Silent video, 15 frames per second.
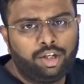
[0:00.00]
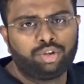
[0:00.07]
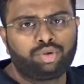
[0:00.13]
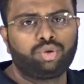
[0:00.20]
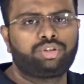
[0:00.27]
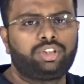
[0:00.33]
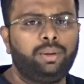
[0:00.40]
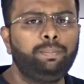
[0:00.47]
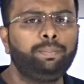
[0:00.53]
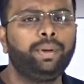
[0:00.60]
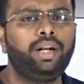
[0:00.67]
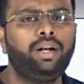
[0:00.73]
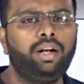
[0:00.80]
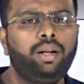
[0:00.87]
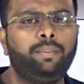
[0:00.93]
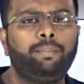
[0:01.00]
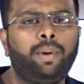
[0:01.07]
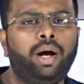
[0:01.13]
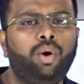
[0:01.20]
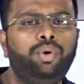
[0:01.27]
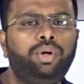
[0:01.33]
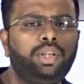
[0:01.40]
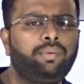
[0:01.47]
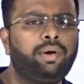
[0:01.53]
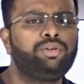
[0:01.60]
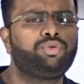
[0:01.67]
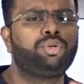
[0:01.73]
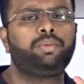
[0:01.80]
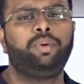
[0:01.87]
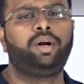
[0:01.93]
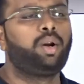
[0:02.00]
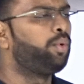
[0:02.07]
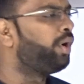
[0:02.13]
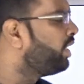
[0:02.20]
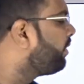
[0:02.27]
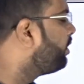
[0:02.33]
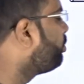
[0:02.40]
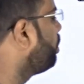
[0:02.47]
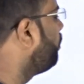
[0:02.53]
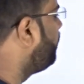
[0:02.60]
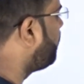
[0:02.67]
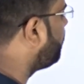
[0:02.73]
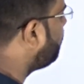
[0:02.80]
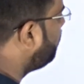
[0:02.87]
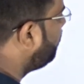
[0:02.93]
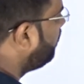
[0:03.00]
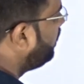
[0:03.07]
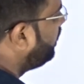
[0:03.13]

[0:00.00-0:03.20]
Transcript: So simple, mount the Venturimeter. What is Venturimeter?